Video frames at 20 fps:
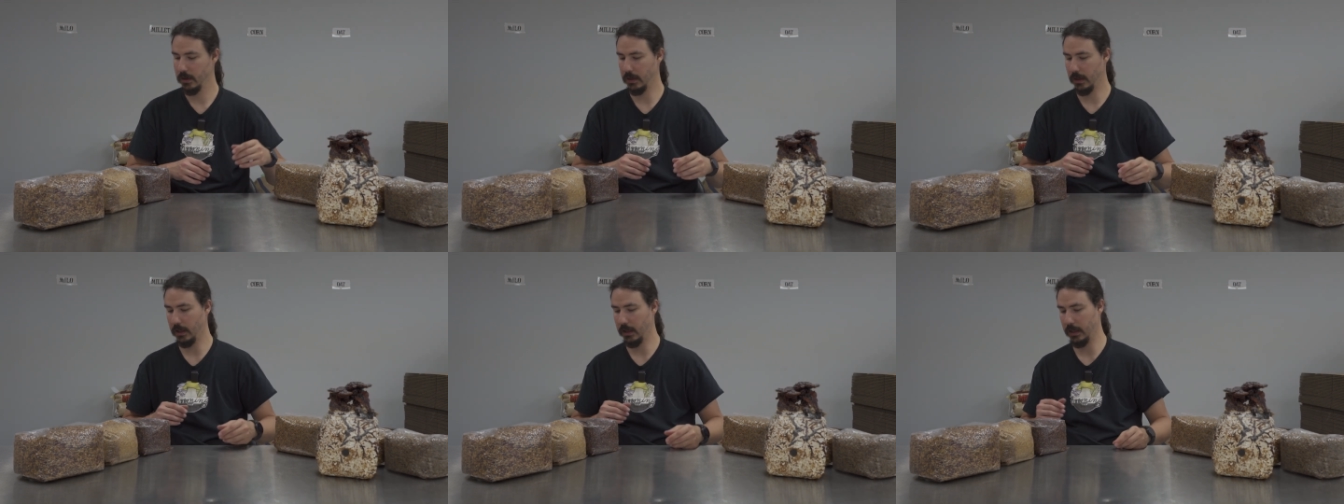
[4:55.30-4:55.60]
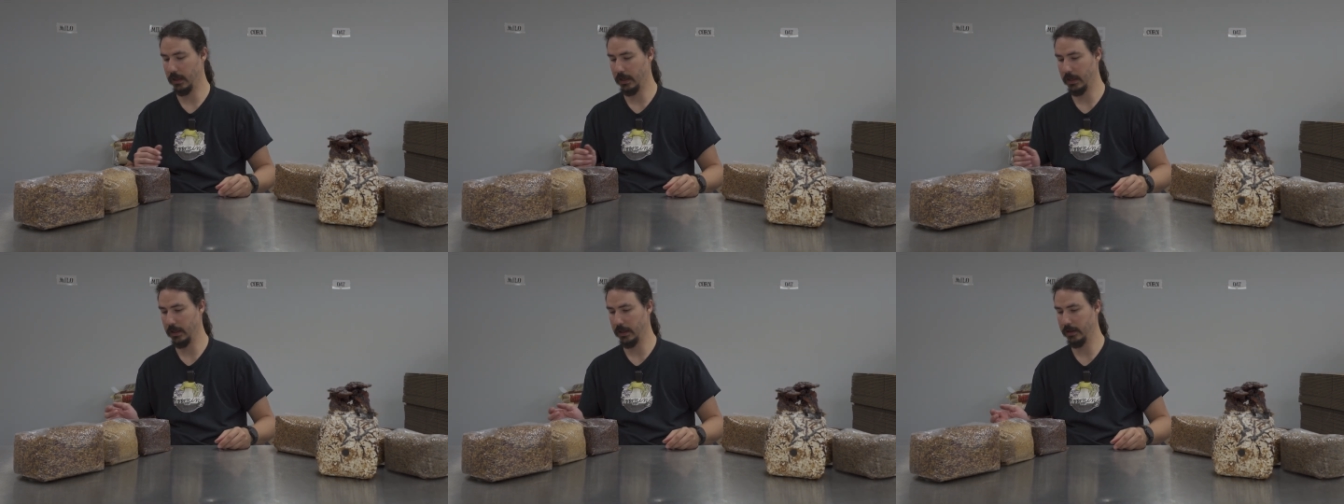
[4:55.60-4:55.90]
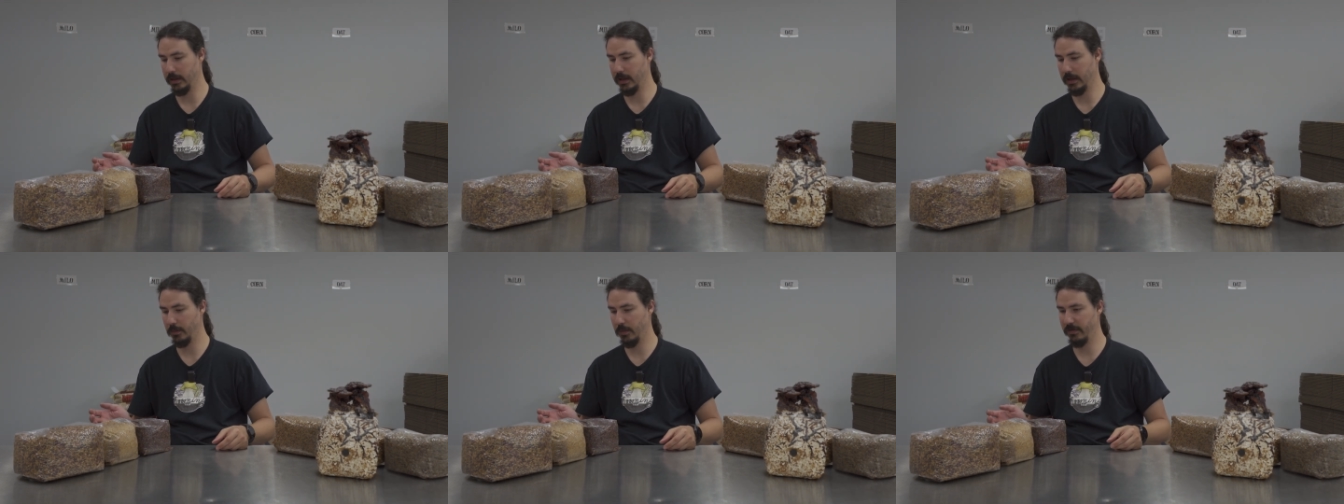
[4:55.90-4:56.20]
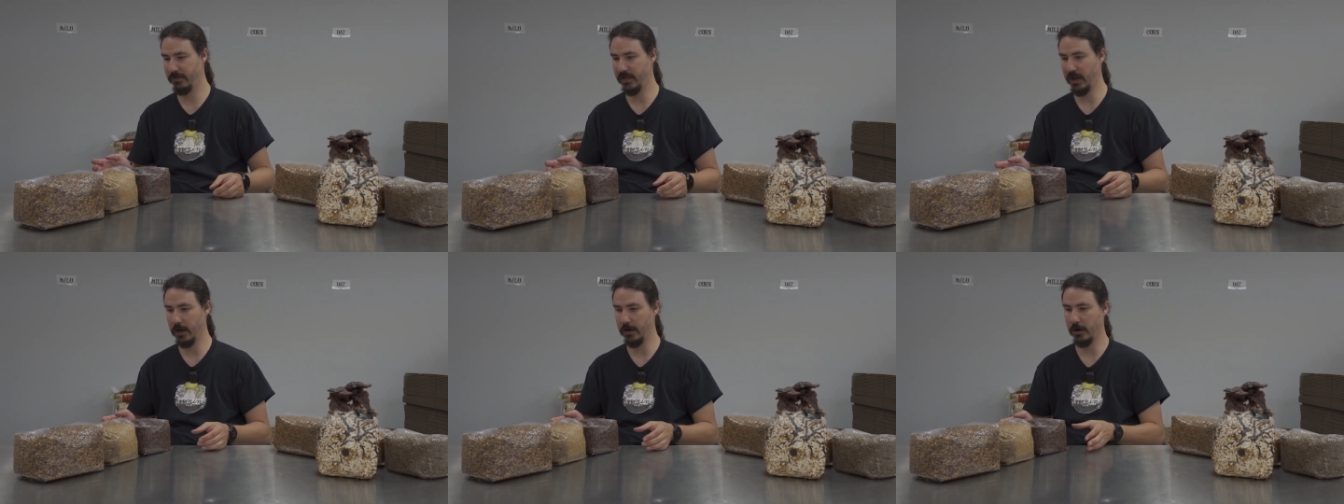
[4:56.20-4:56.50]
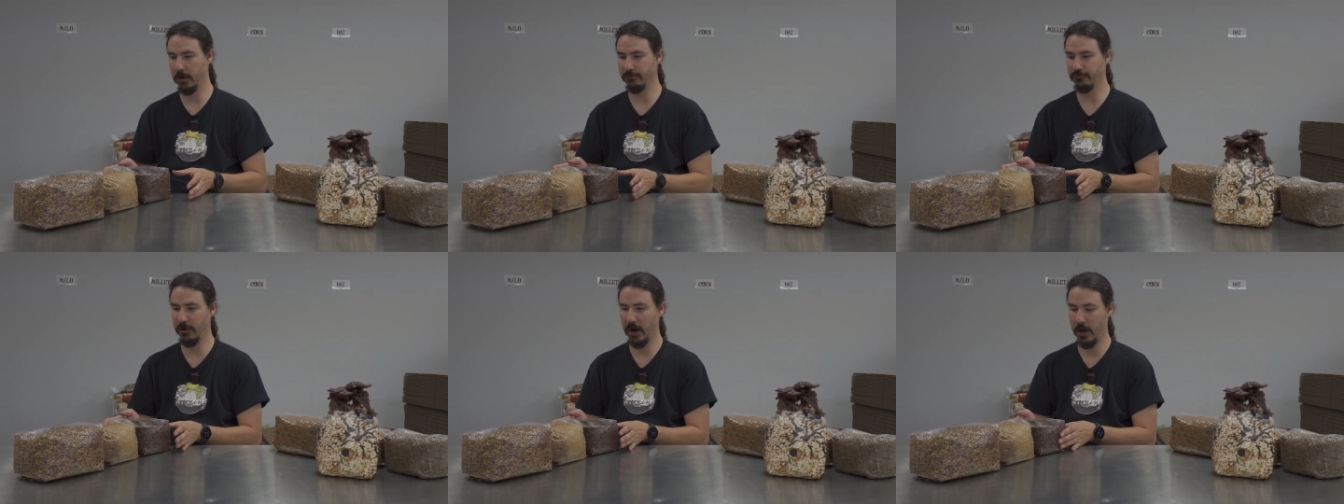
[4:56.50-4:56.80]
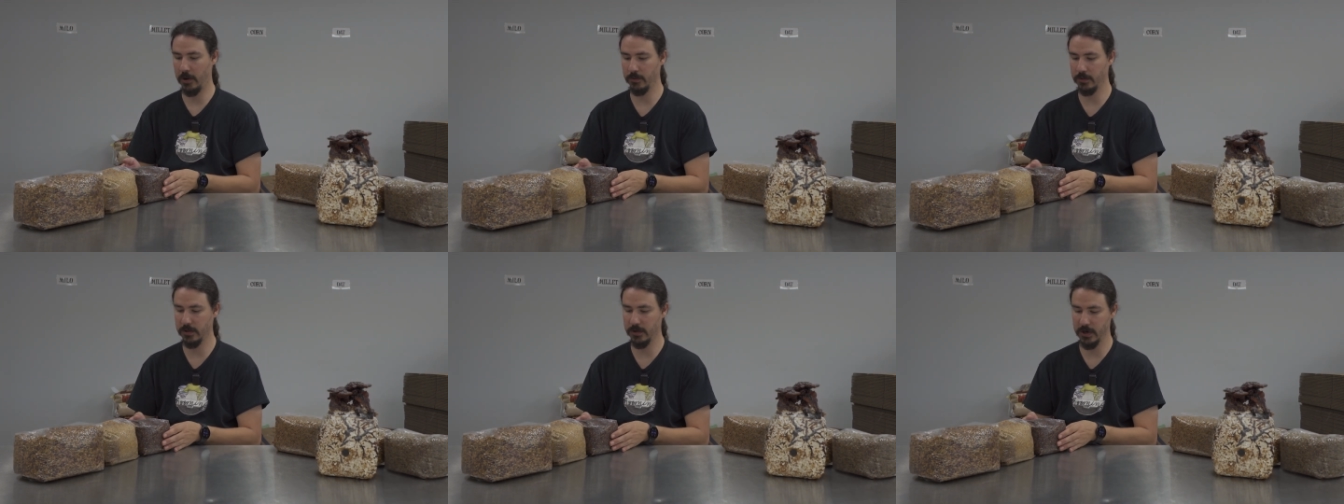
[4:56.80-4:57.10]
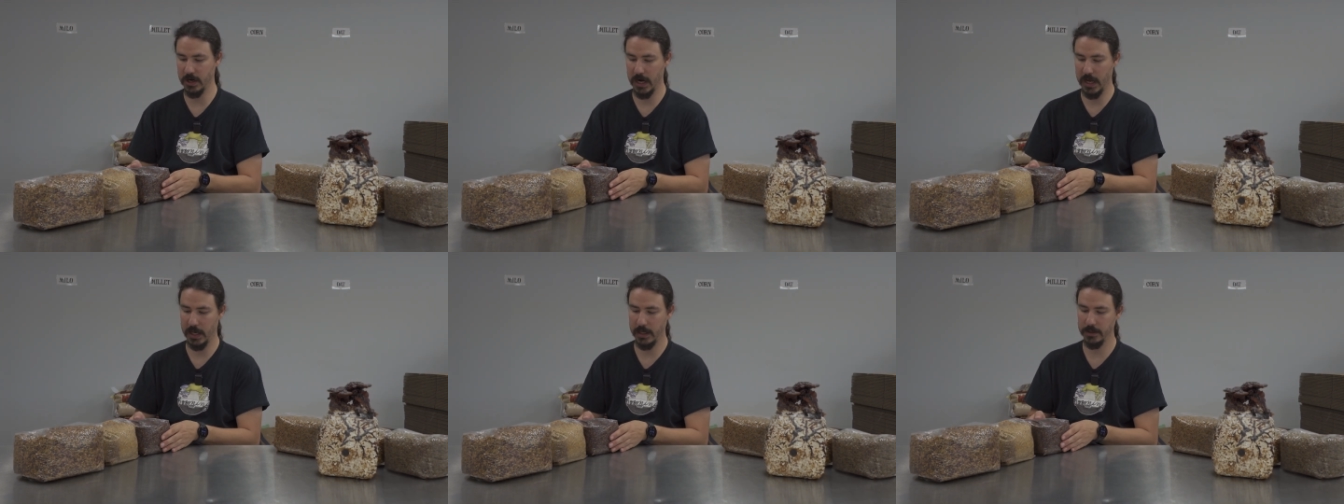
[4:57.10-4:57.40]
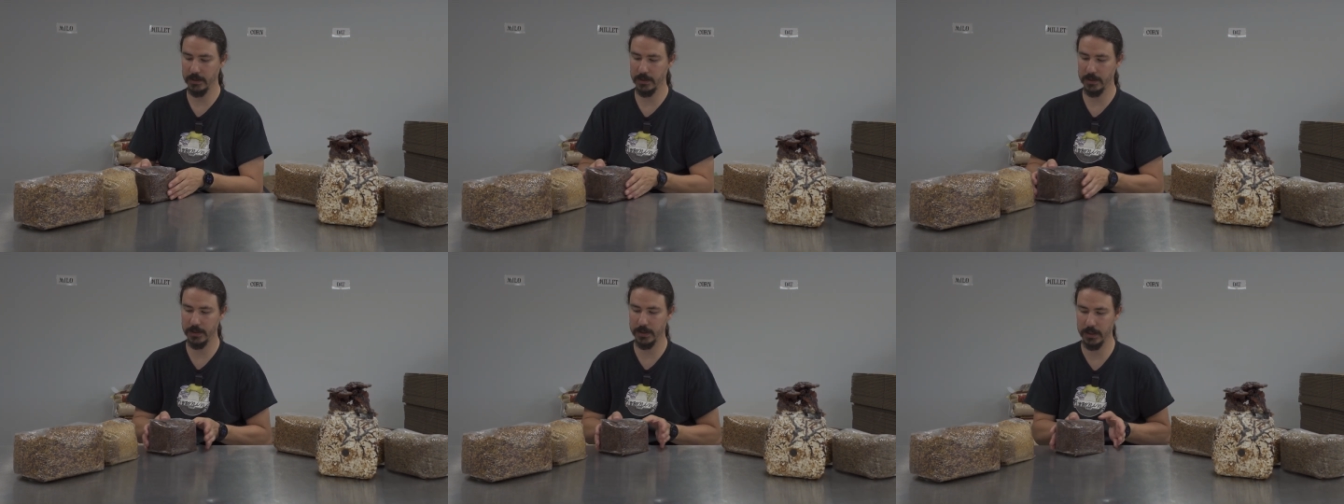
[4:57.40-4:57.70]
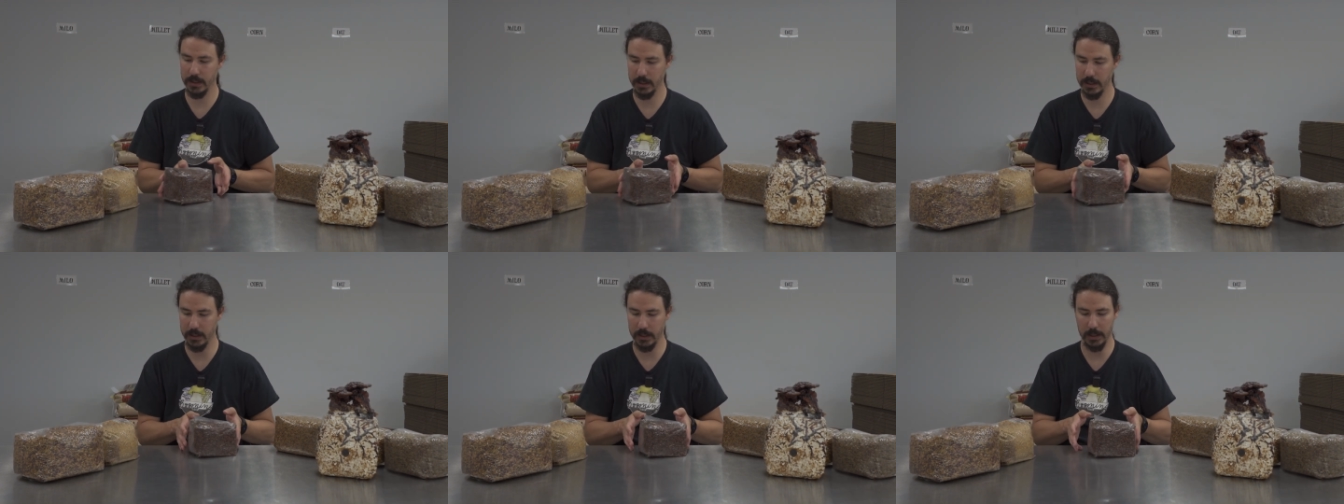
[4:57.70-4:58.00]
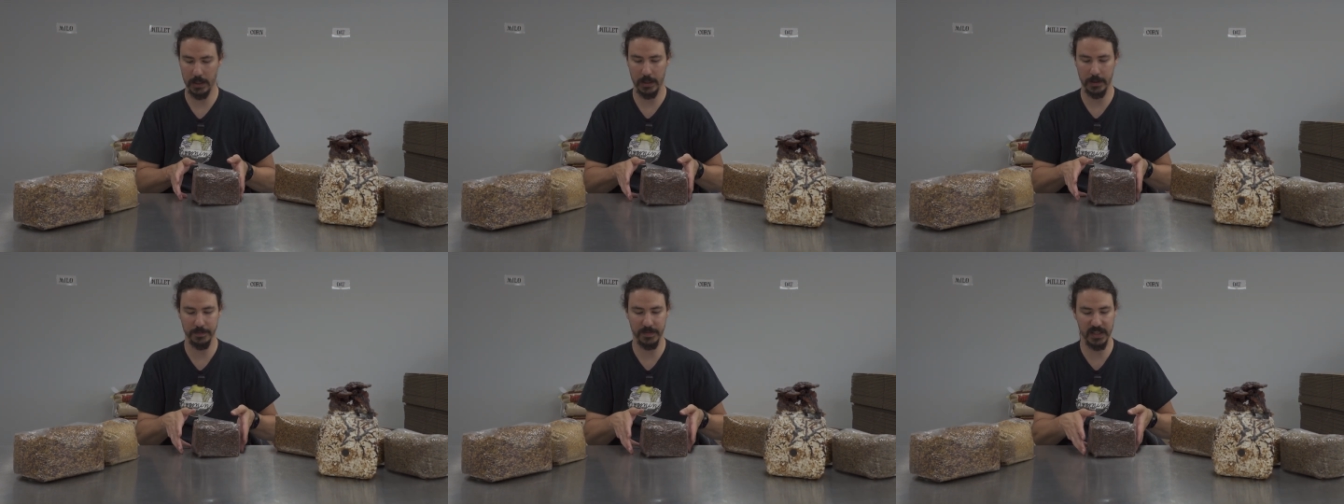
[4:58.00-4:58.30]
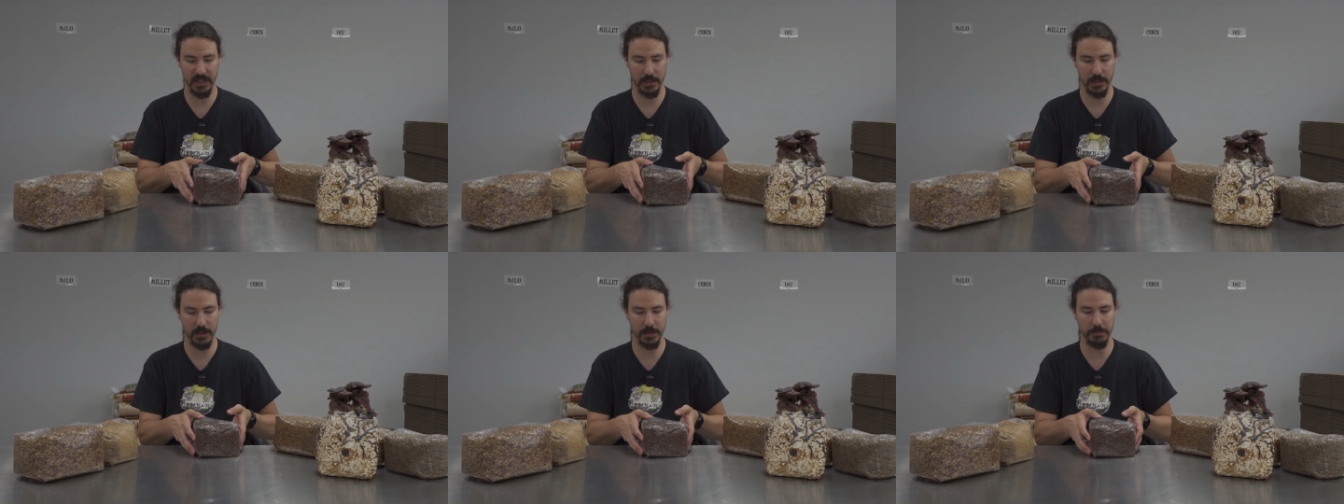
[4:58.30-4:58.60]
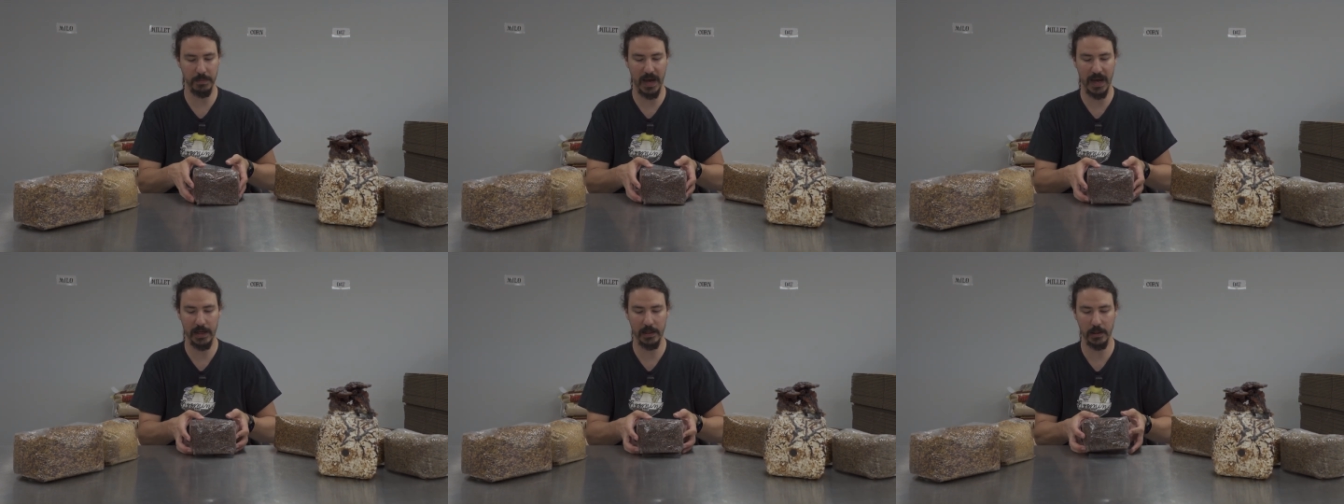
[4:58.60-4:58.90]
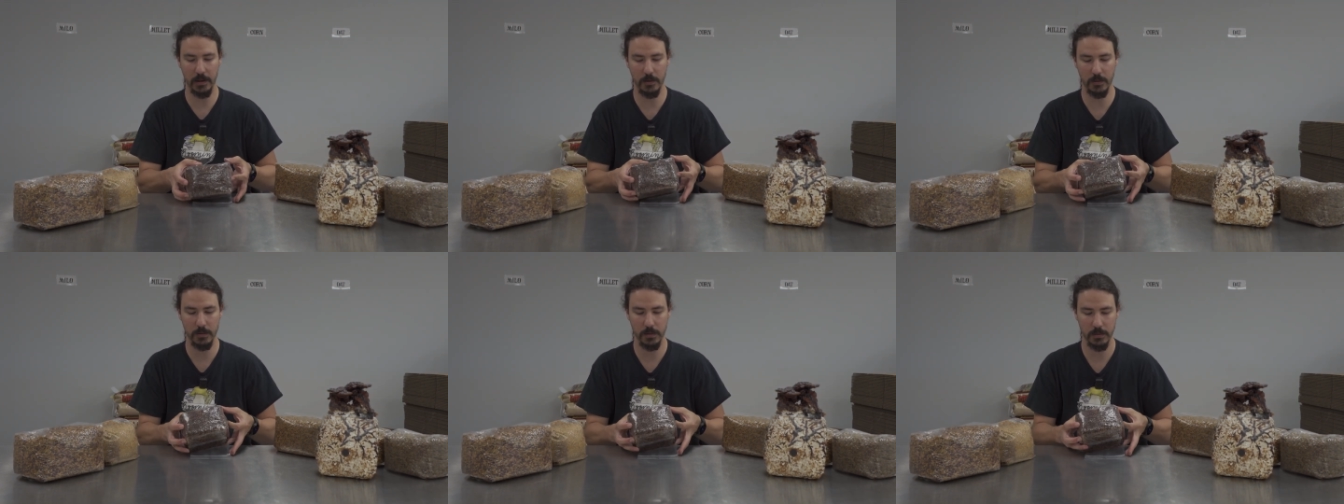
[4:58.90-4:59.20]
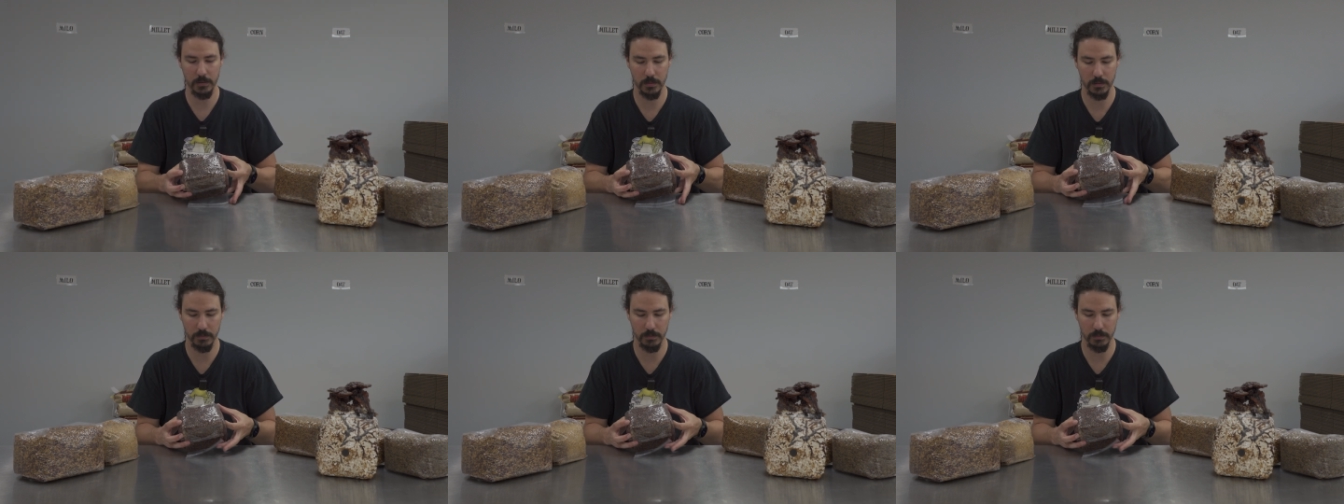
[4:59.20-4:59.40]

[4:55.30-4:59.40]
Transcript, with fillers: Uh, then we've got our round grains. Um, this is Milo.